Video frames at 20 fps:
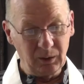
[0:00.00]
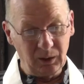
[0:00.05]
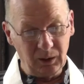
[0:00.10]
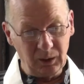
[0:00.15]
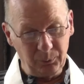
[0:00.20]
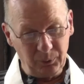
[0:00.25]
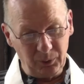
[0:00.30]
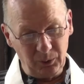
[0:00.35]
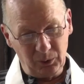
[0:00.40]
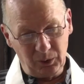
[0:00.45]

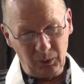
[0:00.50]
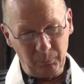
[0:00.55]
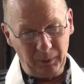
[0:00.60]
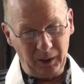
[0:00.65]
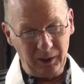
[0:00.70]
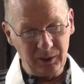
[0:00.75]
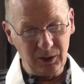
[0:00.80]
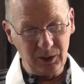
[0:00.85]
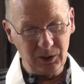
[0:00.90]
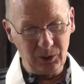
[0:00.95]
And if we look at
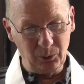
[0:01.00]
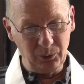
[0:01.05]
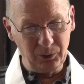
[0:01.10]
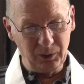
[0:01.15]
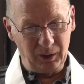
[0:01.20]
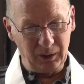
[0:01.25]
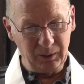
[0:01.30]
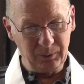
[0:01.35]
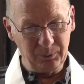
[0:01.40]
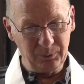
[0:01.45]
Bhante's
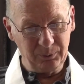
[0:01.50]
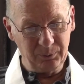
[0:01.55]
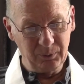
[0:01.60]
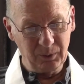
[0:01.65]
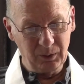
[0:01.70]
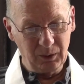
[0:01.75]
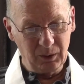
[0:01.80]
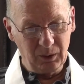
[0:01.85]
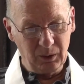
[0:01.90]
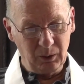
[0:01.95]
own life,
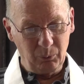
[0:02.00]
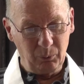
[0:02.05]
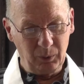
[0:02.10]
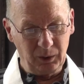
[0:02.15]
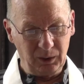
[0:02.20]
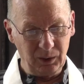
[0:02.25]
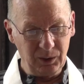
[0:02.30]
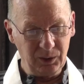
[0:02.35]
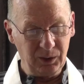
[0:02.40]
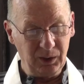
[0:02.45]

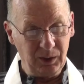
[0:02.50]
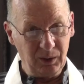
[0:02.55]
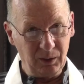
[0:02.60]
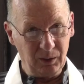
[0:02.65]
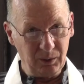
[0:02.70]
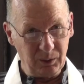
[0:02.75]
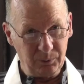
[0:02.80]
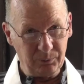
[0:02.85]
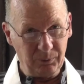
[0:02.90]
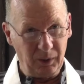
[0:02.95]
we can see
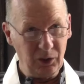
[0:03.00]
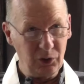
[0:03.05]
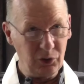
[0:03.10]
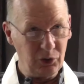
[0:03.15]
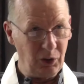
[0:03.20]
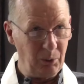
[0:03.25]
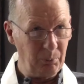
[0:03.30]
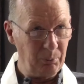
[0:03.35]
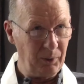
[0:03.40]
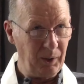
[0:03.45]
that there's
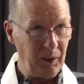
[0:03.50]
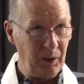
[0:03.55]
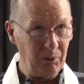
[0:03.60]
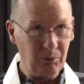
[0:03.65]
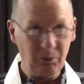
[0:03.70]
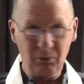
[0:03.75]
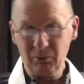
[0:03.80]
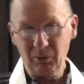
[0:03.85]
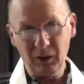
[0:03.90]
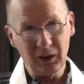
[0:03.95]
friendship
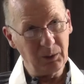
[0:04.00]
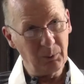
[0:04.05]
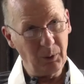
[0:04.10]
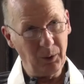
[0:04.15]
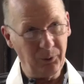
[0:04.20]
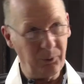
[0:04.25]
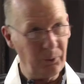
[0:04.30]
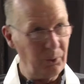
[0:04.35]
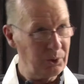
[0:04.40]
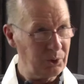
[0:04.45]
there right the
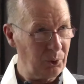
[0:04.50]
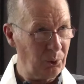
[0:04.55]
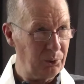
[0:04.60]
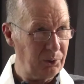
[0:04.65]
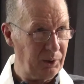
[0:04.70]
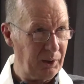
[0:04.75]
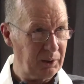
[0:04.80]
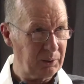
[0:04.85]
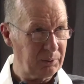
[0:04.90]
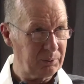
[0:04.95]
way through his
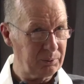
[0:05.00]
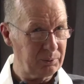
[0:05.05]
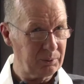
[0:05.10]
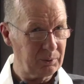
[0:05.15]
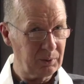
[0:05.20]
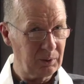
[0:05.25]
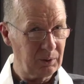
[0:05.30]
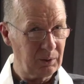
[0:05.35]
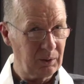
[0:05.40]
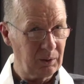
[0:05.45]
own
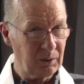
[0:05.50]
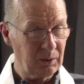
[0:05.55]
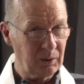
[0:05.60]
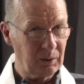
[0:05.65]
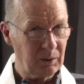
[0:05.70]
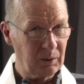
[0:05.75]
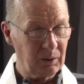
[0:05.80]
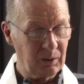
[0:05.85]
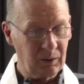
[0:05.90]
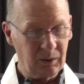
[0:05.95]
life,
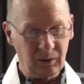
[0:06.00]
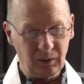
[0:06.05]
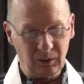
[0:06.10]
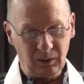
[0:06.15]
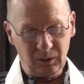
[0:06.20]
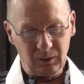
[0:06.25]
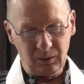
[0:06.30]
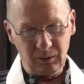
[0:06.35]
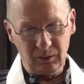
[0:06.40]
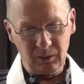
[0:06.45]

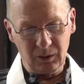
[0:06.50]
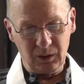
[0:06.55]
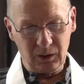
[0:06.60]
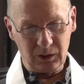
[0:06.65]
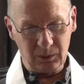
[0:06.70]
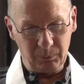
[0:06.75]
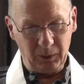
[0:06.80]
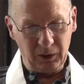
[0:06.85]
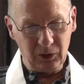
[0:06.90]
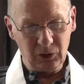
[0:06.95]
uh,
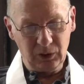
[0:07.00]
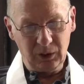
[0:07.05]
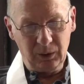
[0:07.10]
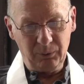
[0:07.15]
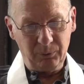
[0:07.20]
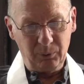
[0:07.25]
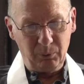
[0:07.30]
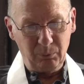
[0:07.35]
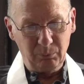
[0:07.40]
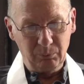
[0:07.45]

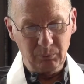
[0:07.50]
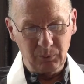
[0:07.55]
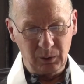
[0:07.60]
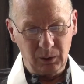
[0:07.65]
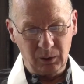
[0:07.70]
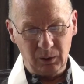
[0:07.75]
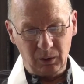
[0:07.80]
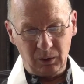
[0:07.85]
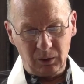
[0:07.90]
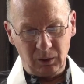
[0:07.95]
especially from
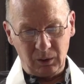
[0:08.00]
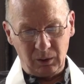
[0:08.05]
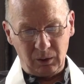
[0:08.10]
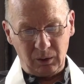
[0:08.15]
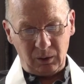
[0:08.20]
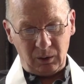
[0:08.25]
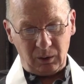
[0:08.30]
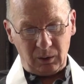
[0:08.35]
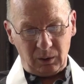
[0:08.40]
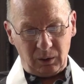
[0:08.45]

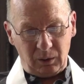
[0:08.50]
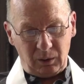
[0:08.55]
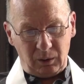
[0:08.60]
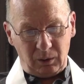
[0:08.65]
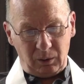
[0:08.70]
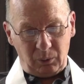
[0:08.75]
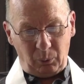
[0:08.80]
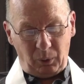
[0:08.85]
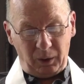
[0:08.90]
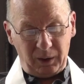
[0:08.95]

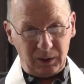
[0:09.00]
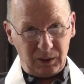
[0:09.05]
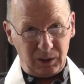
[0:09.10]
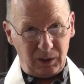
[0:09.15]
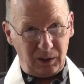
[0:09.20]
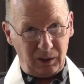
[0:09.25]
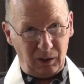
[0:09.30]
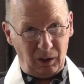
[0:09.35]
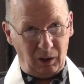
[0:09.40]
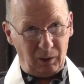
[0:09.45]
when he's
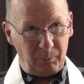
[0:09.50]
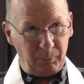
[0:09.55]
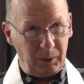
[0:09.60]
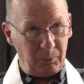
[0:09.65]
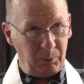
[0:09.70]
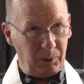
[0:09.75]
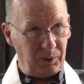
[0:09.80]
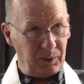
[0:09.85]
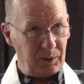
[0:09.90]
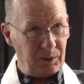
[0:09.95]
in the
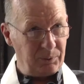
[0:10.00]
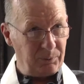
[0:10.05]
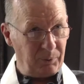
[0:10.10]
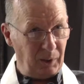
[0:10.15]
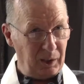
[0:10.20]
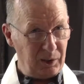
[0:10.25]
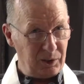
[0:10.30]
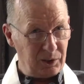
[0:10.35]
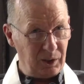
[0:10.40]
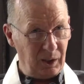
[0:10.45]
army with his
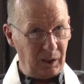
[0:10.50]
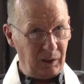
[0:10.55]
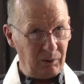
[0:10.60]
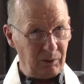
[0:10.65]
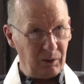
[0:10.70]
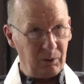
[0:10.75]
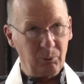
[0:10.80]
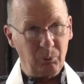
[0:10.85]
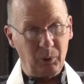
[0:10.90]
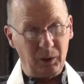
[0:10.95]
friends there
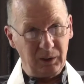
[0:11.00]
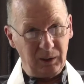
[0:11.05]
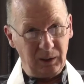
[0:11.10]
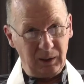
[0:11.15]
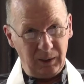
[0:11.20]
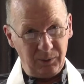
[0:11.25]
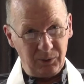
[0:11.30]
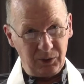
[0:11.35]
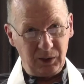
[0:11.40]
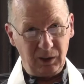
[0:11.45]
and when he
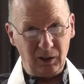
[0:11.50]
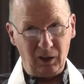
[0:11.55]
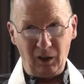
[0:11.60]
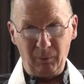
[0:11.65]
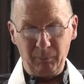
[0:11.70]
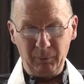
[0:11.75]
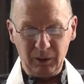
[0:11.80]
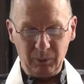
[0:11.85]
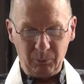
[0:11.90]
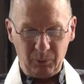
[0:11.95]
leaves the
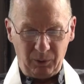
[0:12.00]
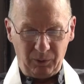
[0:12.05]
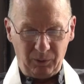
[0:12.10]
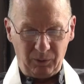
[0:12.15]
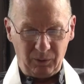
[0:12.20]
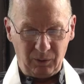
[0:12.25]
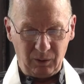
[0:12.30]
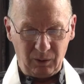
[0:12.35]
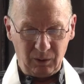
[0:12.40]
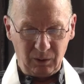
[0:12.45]
army
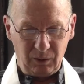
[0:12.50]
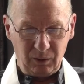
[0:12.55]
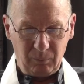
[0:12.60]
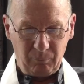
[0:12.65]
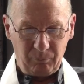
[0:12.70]
with uh,